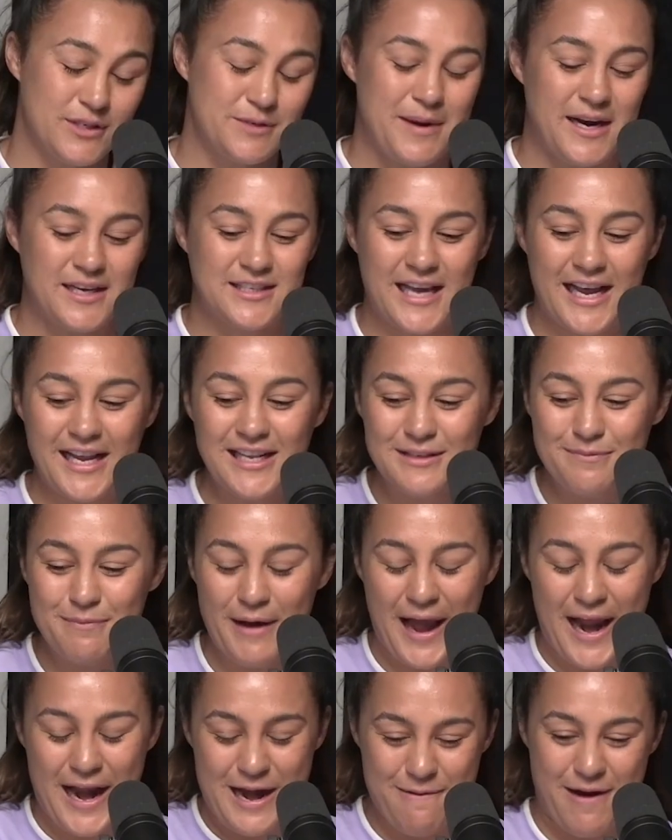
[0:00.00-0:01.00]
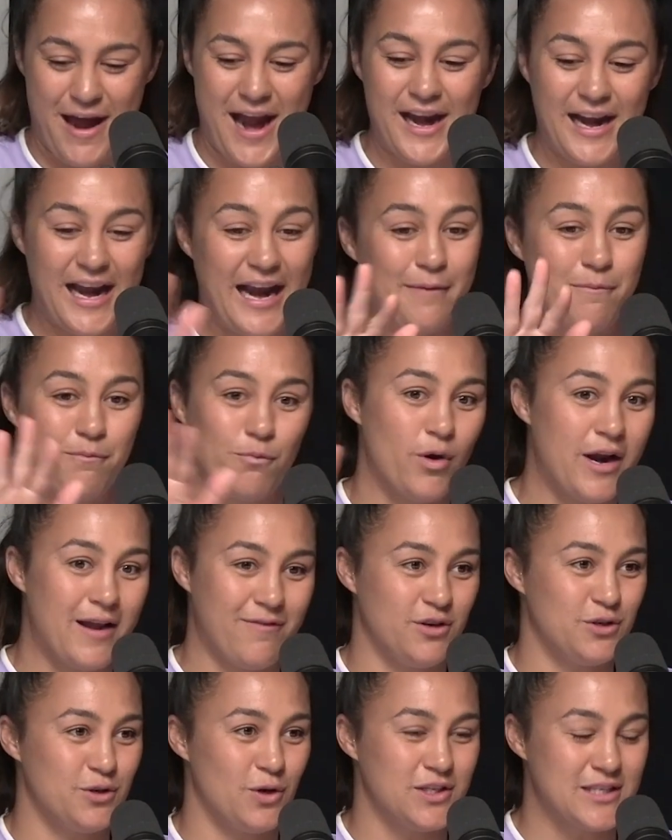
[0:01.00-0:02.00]
which makes sense. But anyway,
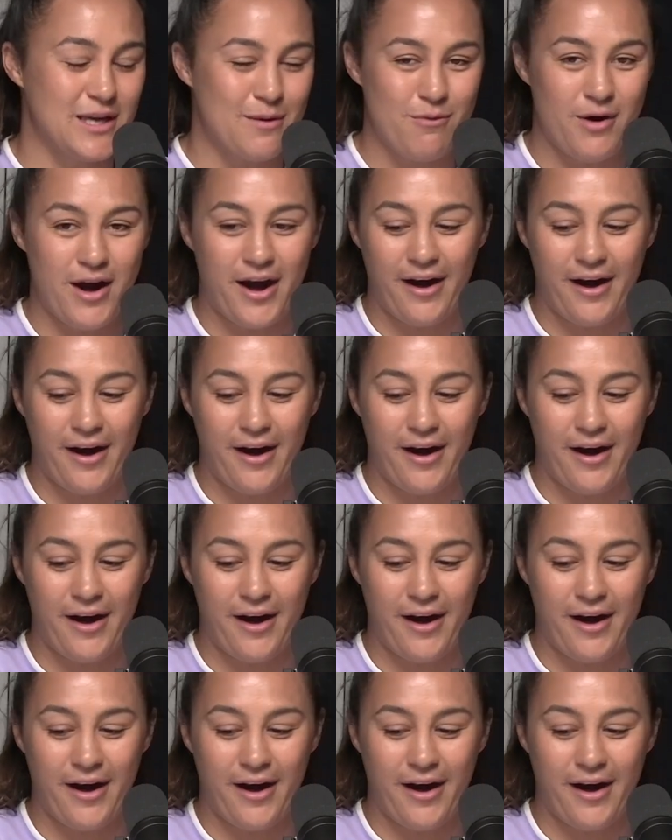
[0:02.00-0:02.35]
whatever shorts I'm